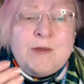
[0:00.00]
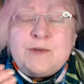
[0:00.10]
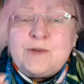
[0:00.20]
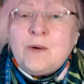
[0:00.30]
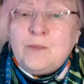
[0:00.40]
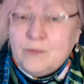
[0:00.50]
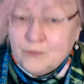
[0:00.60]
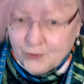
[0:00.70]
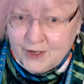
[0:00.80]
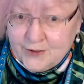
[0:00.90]
So
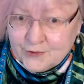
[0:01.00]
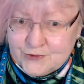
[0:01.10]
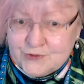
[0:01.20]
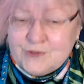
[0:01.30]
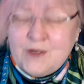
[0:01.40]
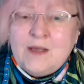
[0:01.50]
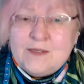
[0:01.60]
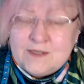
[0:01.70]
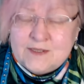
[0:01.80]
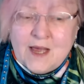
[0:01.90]
Reuters
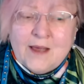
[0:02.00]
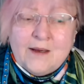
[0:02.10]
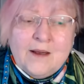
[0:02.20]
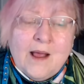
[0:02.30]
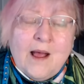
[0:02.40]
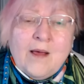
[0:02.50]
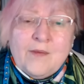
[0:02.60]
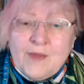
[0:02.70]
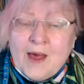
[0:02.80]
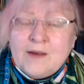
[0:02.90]
said
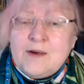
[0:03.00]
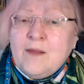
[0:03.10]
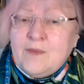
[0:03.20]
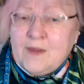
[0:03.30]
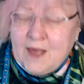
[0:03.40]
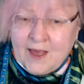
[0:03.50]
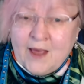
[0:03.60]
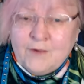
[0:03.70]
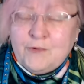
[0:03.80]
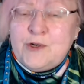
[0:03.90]
that the
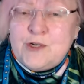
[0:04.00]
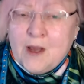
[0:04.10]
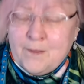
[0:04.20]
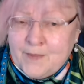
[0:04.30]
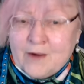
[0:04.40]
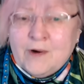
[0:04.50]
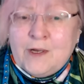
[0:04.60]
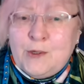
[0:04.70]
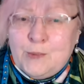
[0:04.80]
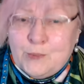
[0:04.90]
average
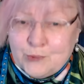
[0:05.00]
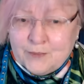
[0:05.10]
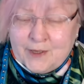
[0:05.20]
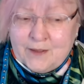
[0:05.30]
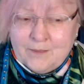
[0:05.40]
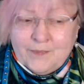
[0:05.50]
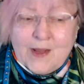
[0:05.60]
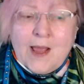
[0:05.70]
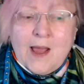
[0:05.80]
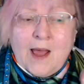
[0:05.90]
American woman
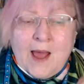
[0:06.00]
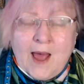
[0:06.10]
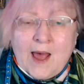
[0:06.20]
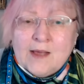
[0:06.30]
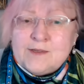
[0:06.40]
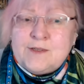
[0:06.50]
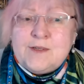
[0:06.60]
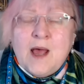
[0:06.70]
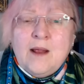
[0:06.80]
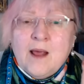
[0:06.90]

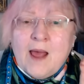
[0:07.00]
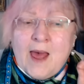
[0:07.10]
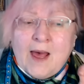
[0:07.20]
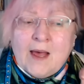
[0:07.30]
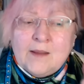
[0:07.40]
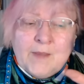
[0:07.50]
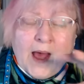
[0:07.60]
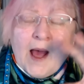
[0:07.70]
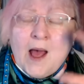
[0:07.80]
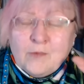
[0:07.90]
has
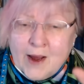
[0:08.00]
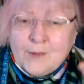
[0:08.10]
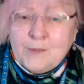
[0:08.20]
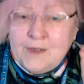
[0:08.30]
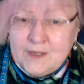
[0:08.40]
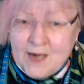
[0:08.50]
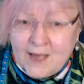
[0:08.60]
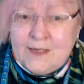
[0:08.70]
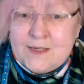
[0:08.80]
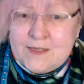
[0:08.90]
around
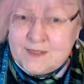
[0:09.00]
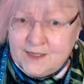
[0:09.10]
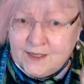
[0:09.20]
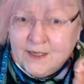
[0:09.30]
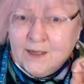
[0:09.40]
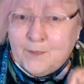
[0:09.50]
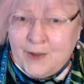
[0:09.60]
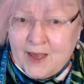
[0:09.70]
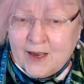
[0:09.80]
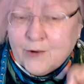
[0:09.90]
19
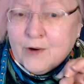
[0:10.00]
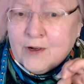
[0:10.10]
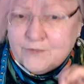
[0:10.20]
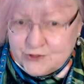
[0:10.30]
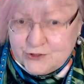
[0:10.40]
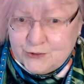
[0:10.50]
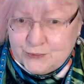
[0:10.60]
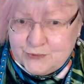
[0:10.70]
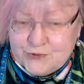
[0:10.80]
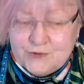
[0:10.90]
pair of
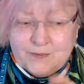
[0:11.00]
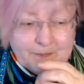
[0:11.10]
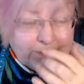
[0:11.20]
shoes.